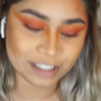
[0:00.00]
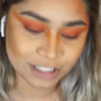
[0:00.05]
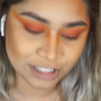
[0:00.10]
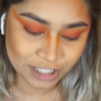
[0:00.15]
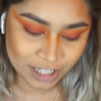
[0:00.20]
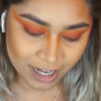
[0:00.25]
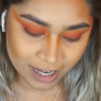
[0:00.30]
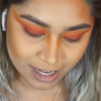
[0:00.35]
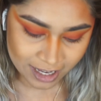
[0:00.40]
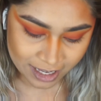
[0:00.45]

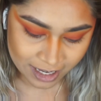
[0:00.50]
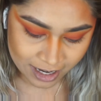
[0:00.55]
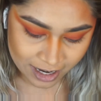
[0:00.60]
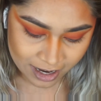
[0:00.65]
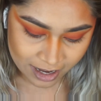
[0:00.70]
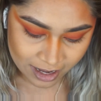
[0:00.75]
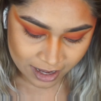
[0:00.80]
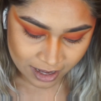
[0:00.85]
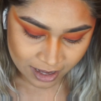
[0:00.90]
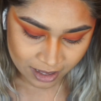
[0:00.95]
shade,
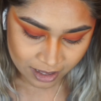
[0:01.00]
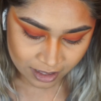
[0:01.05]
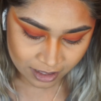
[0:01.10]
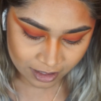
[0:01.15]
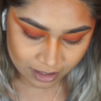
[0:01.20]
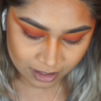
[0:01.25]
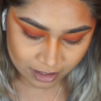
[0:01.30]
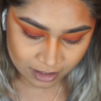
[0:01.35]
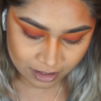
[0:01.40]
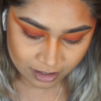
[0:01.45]

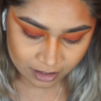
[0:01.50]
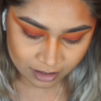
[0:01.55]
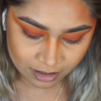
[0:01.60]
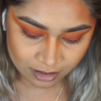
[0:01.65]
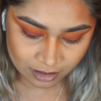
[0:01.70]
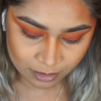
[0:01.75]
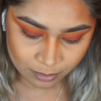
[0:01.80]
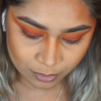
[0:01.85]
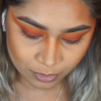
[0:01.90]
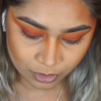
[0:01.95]
and
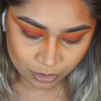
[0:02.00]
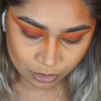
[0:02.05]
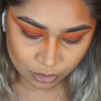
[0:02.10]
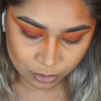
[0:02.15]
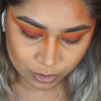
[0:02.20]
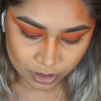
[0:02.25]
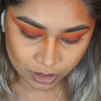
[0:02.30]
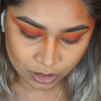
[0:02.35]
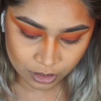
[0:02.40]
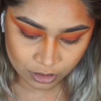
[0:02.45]
I'm
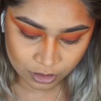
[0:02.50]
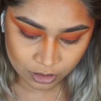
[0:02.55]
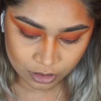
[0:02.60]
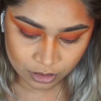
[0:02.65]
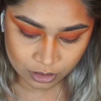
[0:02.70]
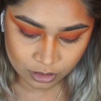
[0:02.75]
going